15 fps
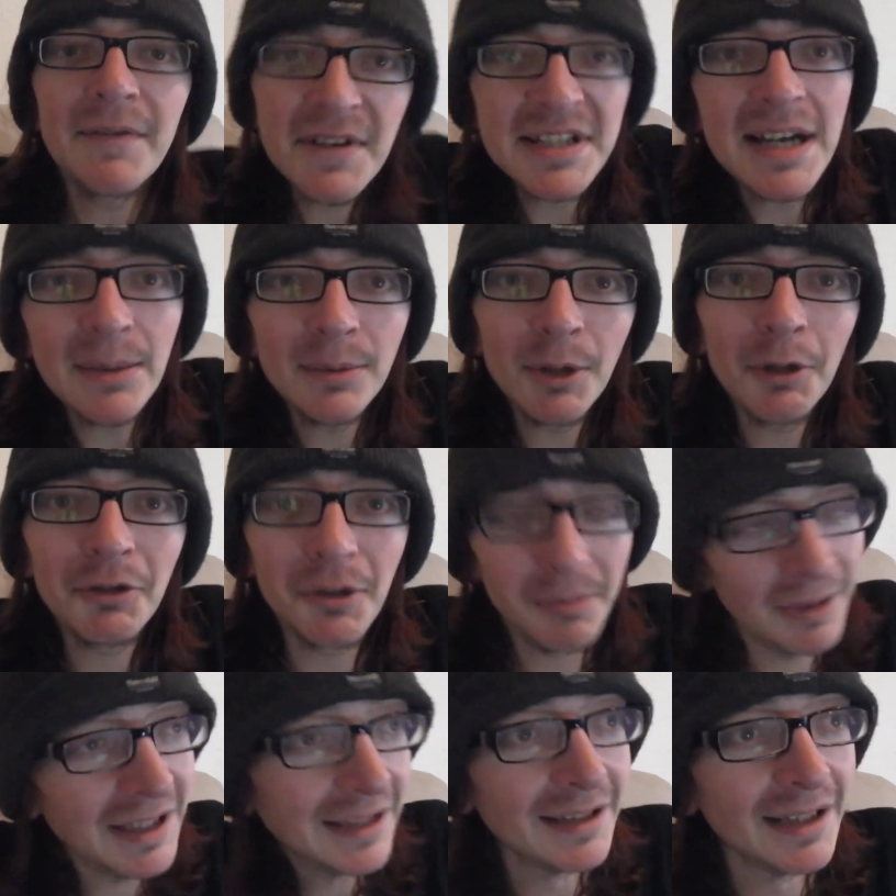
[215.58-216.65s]
If you download them
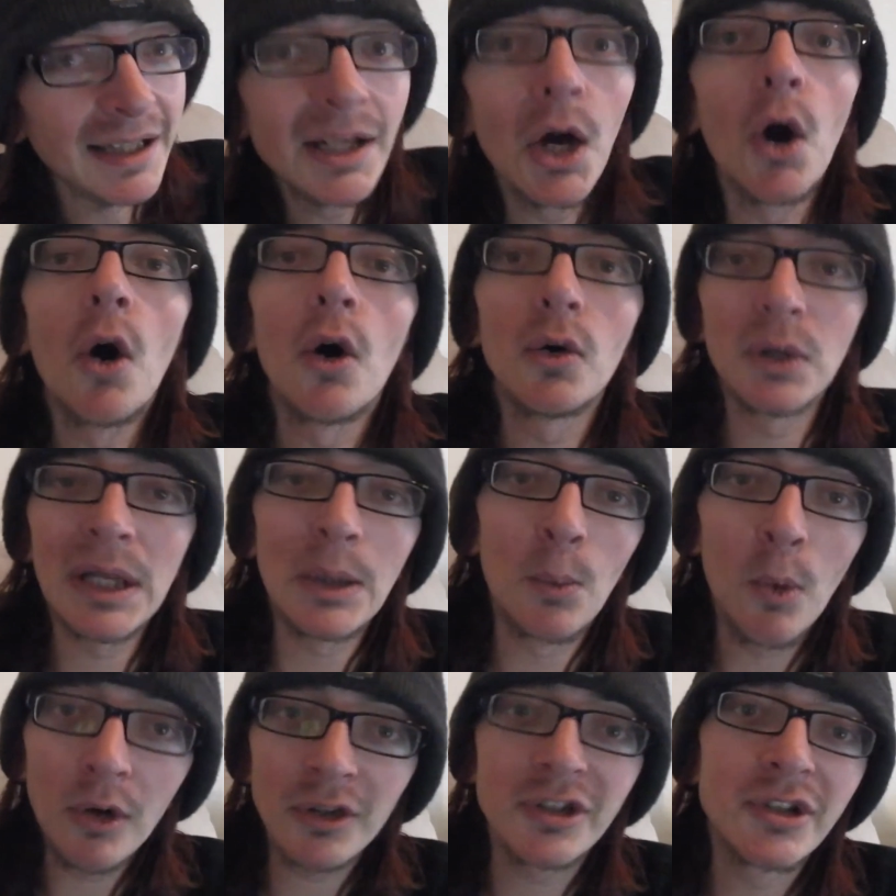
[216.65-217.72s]
legally or like
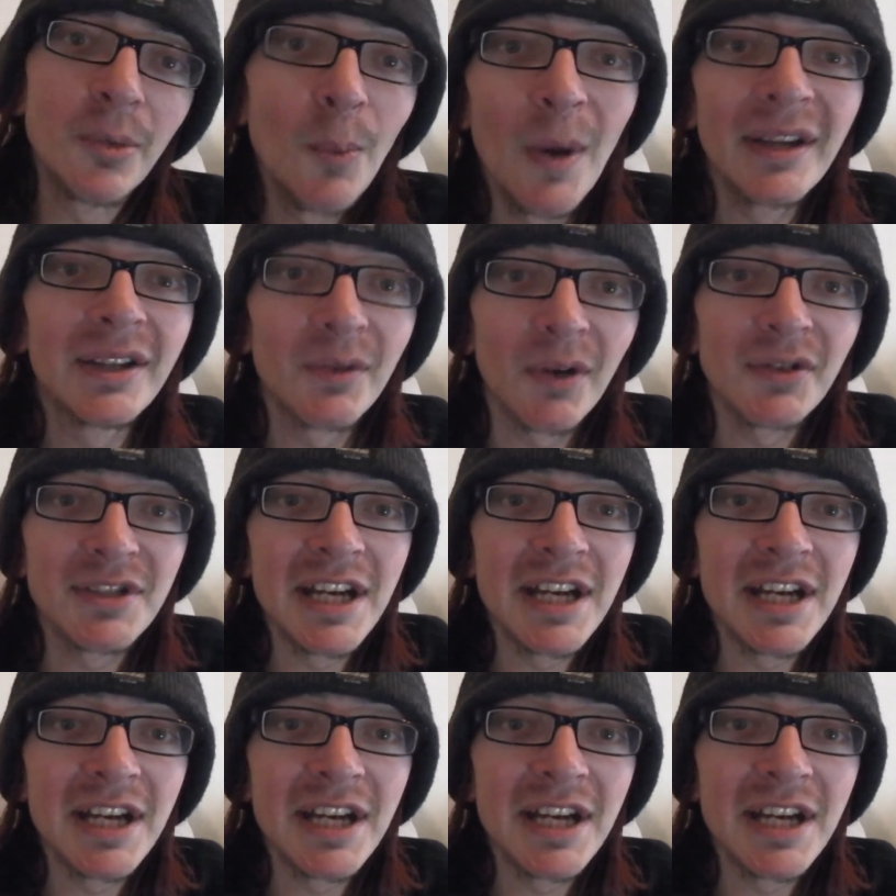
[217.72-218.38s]
watch them when they're on